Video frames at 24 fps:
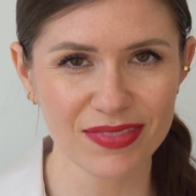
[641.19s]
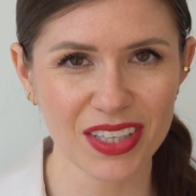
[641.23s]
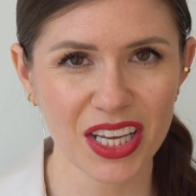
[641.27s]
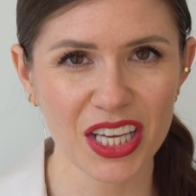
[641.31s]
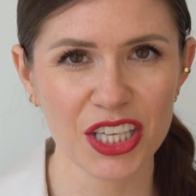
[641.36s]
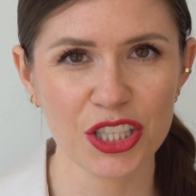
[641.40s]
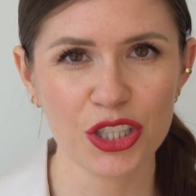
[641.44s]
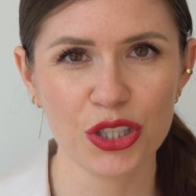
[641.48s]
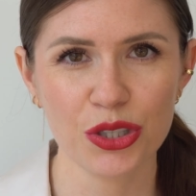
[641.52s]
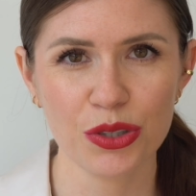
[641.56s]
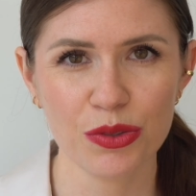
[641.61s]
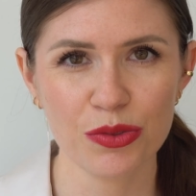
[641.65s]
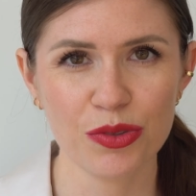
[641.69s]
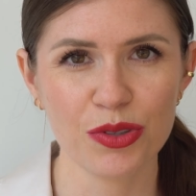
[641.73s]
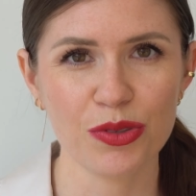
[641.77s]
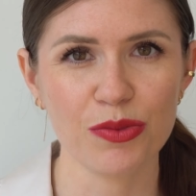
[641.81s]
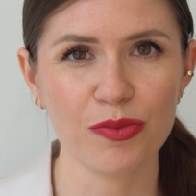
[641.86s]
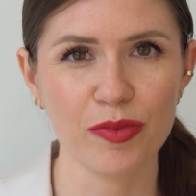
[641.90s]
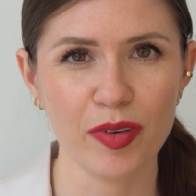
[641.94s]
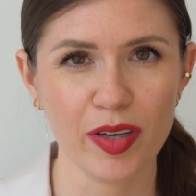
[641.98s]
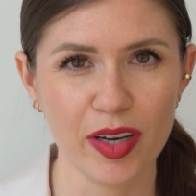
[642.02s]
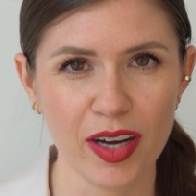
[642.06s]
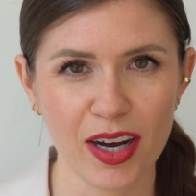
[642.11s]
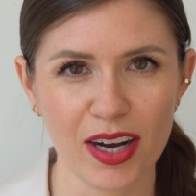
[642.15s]
and you do
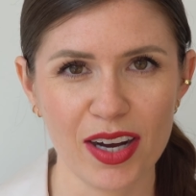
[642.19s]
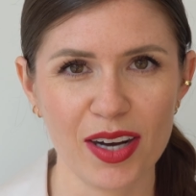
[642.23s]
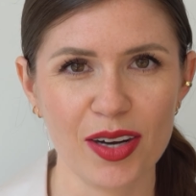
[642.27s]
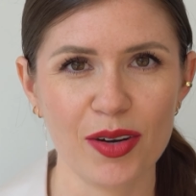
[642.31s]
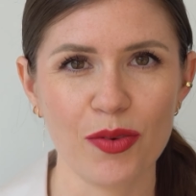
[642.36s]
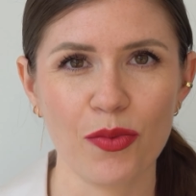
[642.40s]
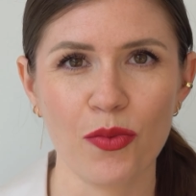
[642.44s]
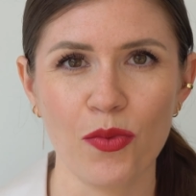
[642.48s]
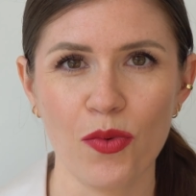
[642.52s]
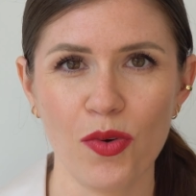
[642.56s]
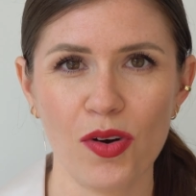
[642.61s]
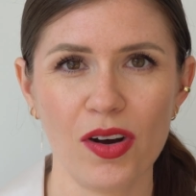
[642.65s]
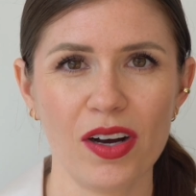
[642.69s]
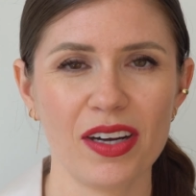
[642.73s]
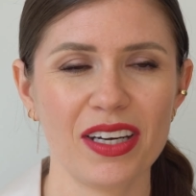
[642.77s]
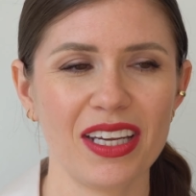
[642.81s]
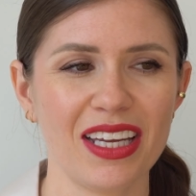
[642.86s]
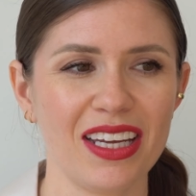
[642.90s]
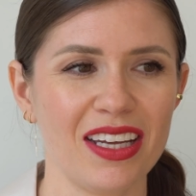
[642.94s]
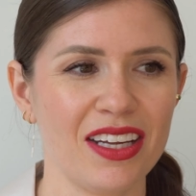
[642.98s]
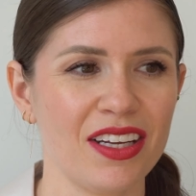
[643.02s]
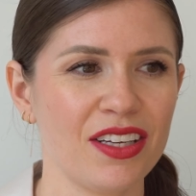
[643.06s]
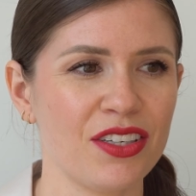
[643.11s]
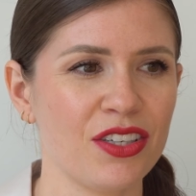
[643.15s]
not want
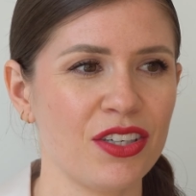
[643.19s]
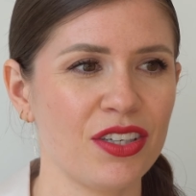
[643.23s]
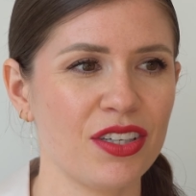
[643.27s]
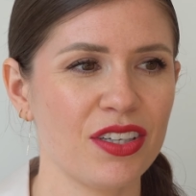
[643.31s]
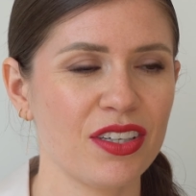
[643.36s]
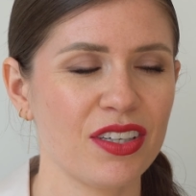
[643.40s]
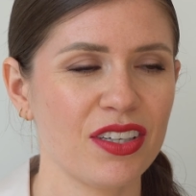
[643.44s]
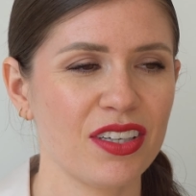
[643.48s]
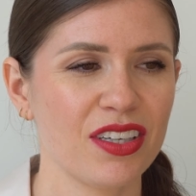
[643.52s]
it